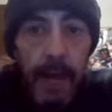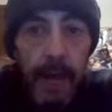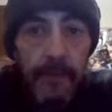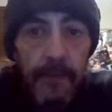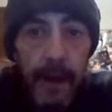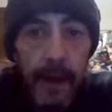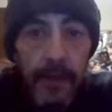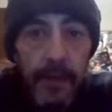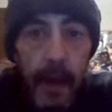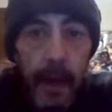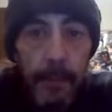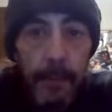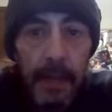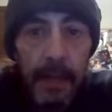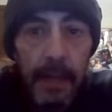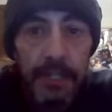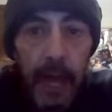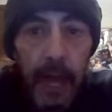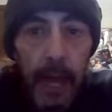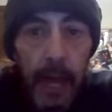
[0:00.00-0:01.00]
If I thought
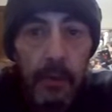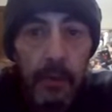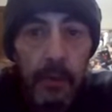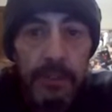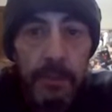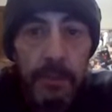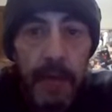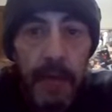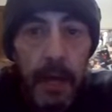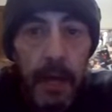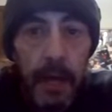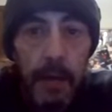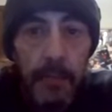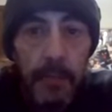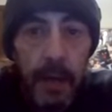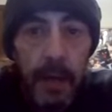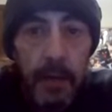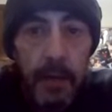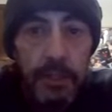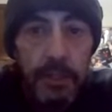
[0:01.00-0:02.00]
my child was being
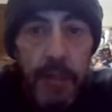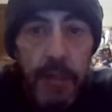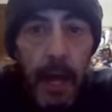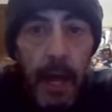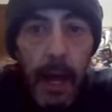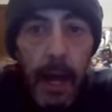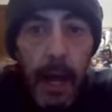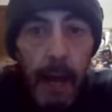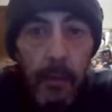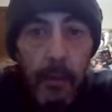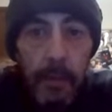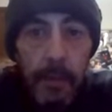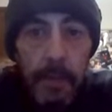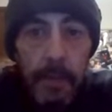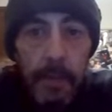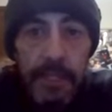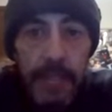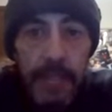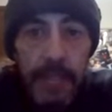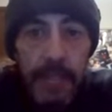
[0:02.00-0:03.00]
abused, I
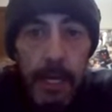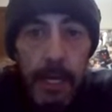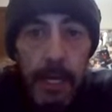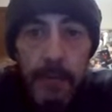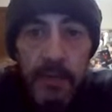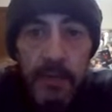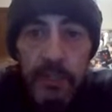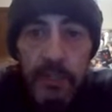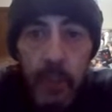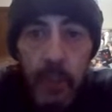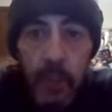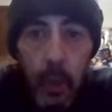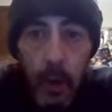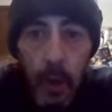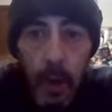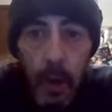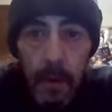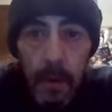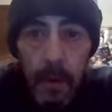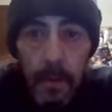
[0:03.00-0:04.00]
wouldn't be sending them to
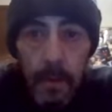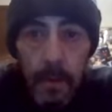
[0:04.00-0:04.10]
school,